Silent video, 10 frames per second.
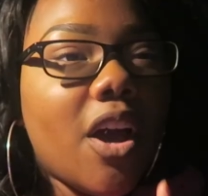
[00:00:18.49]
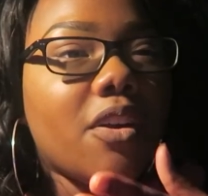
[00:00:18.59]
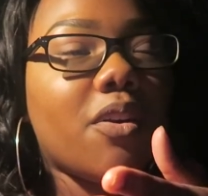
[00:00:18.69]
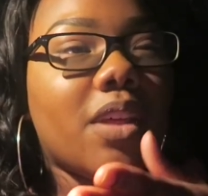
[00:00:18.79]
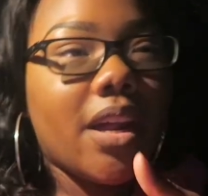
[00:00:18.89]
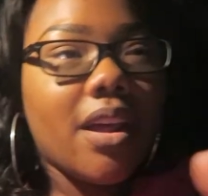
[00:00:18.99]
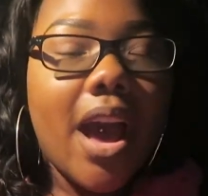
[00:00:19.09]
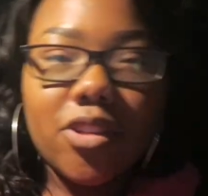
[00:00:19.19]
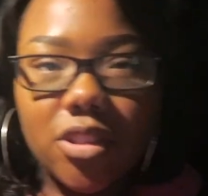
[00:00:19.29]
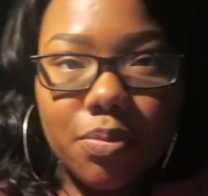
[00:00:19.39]
Y'all know that
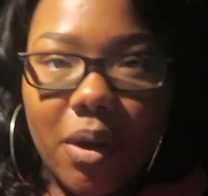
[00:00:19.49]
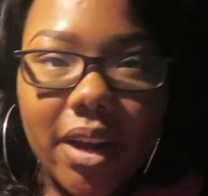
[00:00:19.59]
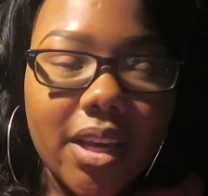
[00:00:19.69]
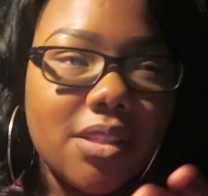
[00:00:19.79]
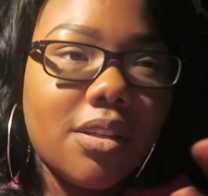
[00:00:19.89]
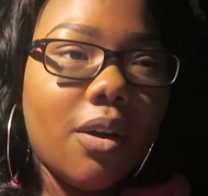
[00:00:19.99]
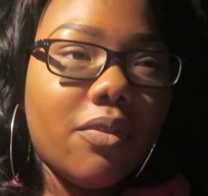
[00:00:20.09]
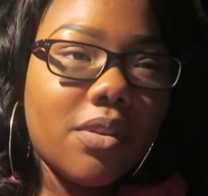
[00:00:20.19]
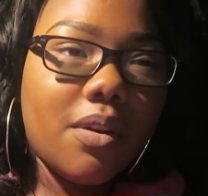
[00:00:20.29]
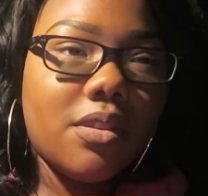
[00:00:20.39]
Ashley's pregnant, so
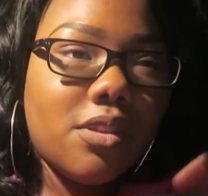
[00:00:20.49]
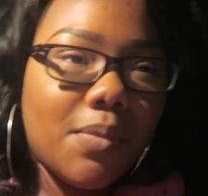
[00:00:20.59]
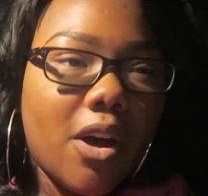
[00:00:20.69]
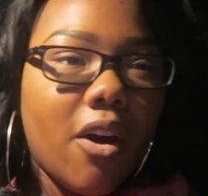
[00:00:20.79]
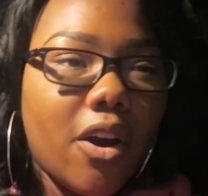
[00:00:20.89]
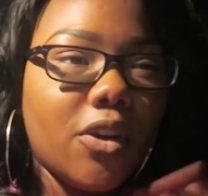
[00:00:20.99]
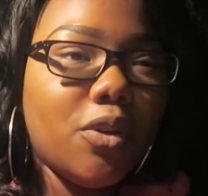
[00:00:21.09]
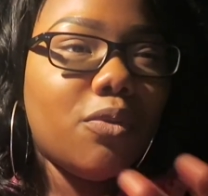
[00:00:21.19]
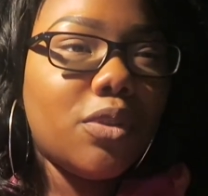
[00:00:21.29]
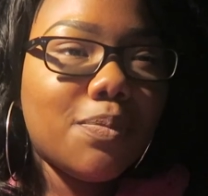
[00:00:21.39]
if some of y'all are
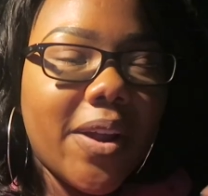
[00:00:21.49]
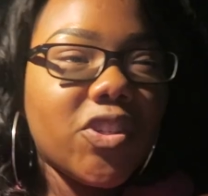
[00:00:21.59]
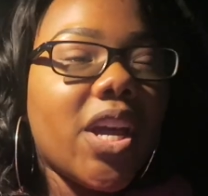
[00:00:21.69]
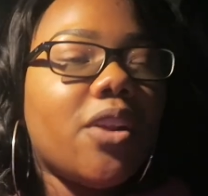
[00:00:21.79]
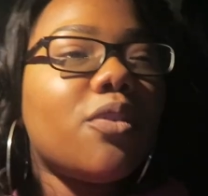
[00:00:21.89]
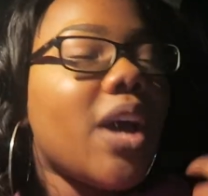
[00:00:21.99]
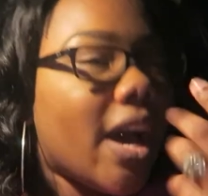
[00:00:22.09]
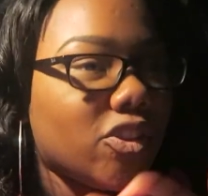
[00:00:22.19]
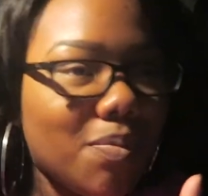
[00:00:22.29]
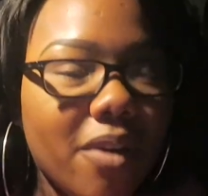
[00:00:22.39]
new to my channel,
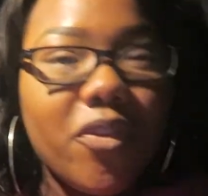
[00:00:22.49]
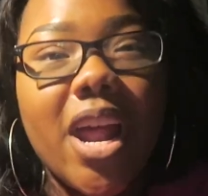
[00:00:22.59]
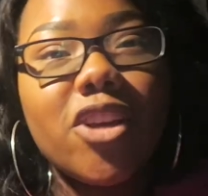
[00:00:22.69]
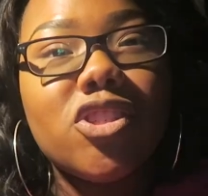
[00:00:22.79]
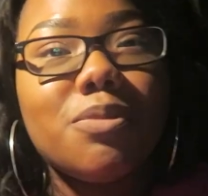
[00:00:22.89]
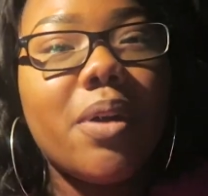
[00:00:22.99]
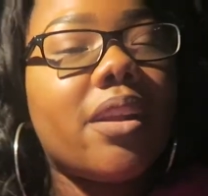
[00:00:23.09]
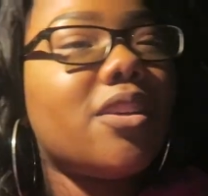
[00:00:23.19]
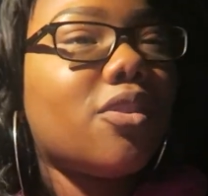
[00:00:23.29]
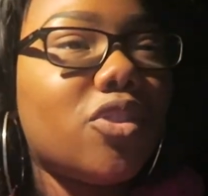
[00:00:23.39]
my friend Ashley's
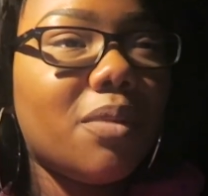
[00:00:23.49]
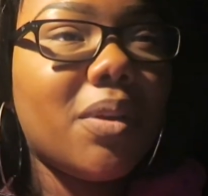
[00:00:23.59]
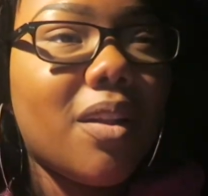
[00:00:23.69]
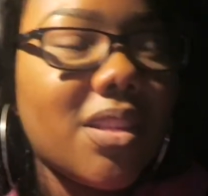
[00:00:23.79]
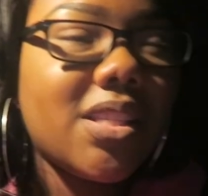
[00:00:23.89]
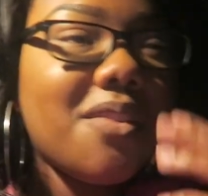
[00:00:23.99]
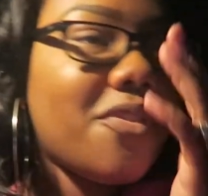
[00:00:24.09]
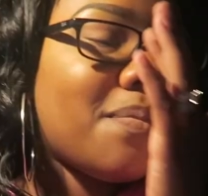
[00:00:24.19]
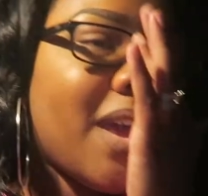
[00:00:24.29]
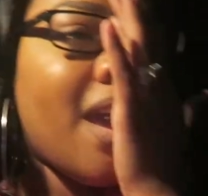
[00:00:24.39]
pregnant, so she peed on the stick
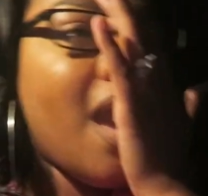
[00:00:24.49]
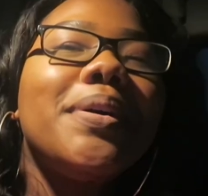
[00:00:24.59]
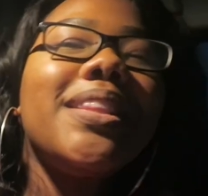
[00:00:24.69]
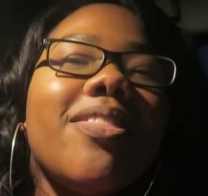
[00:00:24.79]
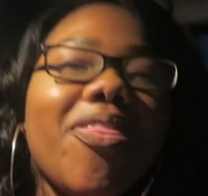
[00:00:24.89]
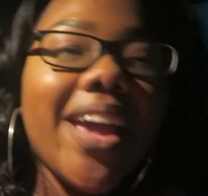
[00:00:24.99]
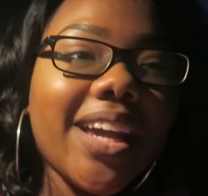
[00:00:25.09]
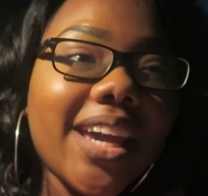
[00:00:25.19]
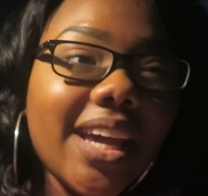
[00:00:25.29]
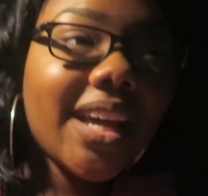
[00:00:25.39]
for me. But the
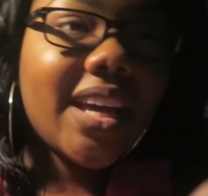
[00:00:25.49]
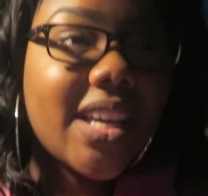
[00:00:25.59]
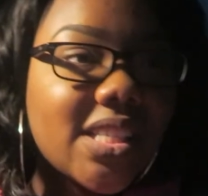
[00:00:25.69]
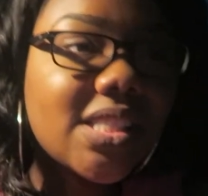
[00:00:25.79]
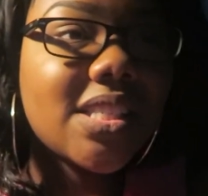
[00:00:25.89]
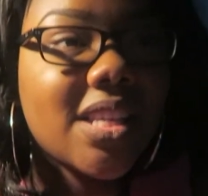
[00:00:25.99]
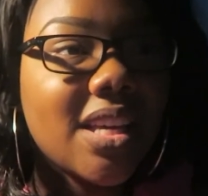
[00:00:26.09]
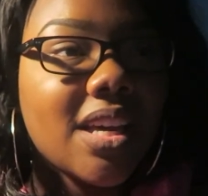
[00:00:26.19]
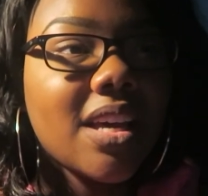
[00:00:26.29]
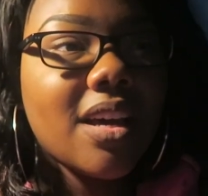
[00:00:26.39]
thing is,
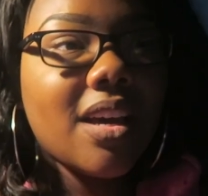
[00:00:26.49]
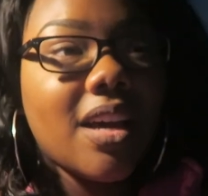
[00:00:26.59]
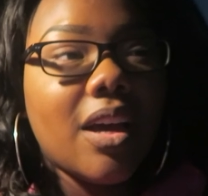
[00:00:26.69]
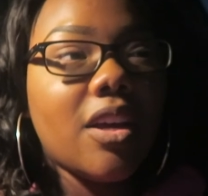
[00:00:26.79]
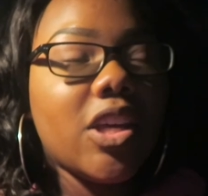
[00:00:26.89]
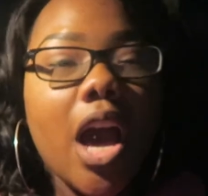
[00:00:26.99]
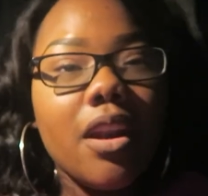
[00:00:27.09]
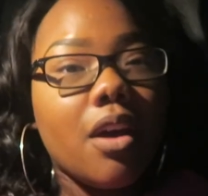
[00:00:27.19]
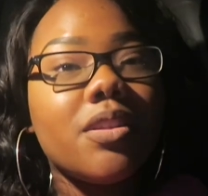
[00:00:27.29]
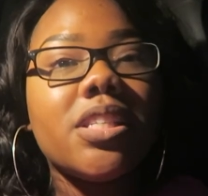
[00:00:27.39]

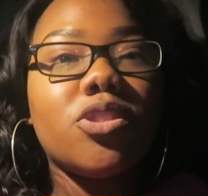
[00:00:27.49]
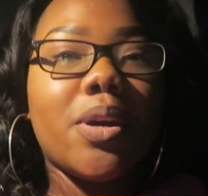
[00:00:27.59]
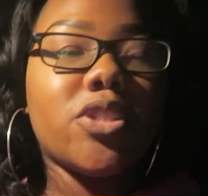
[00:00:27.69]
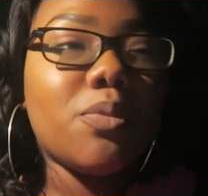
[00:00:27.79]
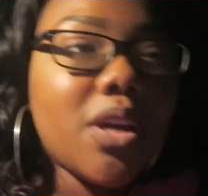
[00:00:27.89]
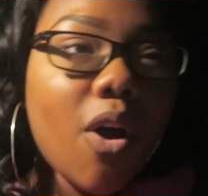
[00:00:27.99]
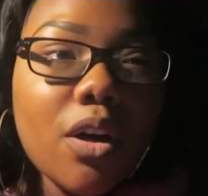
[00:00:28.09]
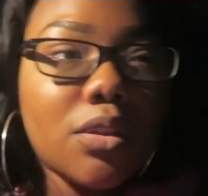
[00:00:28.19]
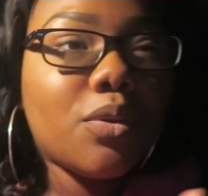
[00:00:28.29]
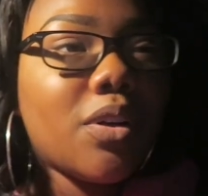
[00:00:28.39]
y'all know the situation we
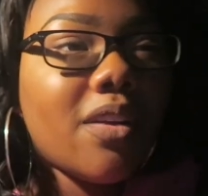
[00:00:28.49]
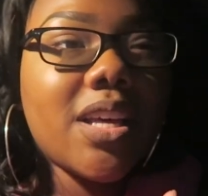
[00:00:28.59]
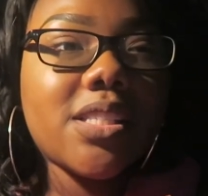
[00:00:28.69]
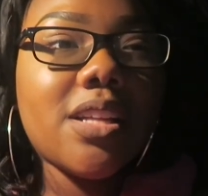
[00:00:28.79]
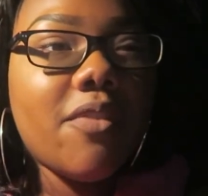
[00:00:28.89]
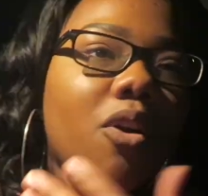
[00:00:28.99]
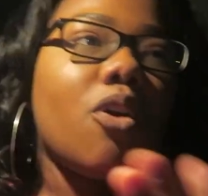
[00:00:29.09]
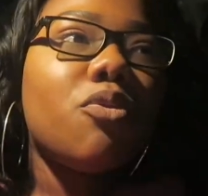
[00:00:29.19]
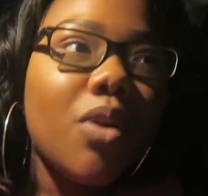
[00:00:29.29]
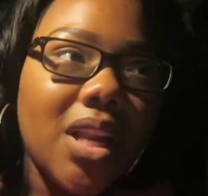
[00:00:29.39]
going through and all that stuff. We're
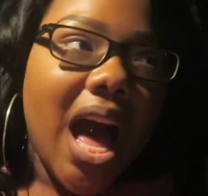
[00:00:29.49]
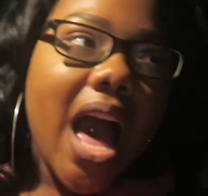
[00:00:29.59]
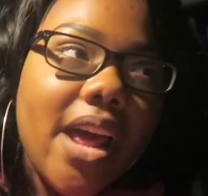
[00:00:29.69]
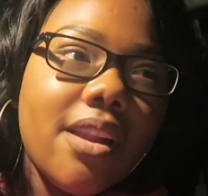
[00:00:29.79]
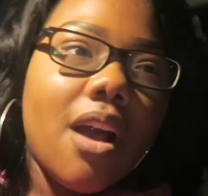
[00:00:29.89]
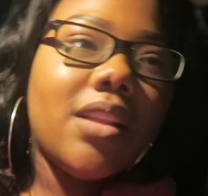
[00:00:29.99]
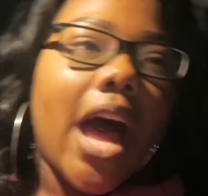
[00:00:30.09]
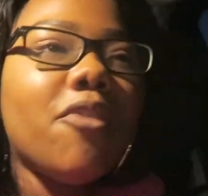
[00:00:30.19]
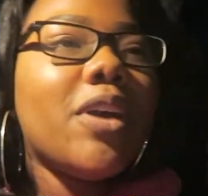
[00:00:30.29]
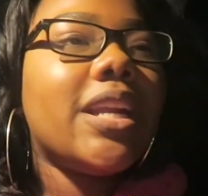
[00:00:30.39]
going through a lot in our
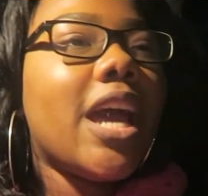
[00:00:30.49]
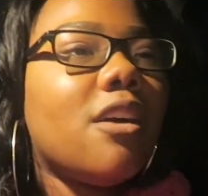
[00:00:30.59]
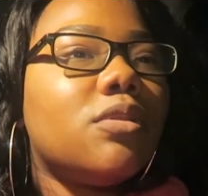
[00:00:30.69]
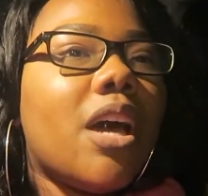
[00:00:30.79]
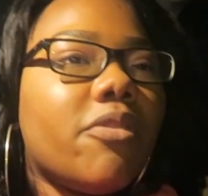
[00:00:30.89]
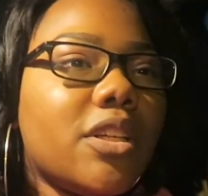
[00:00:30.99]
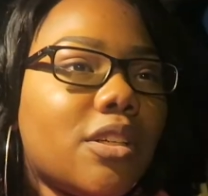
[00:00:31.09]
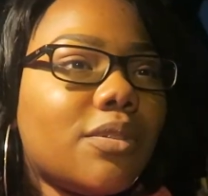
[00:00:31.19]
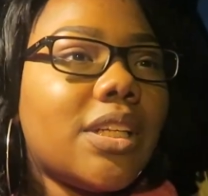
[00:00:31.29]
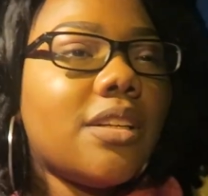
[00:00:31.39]
life right now. We definitely
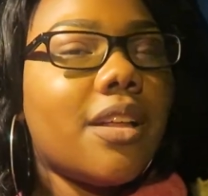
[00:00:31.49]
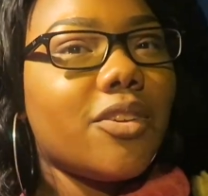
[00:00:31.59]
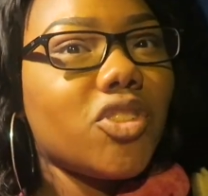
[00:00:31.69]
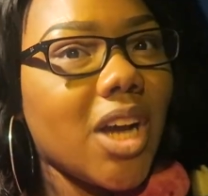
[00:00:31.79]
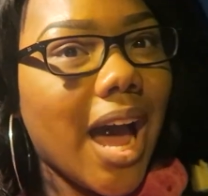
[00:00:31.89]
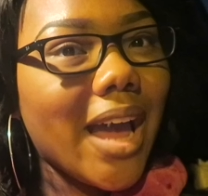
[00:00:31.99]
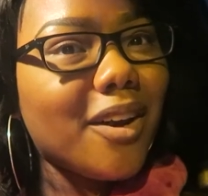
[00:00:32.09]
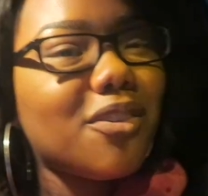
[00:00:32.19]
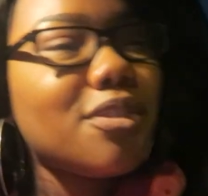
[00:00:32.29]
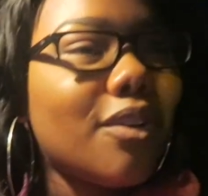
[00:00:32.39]
don't need another child.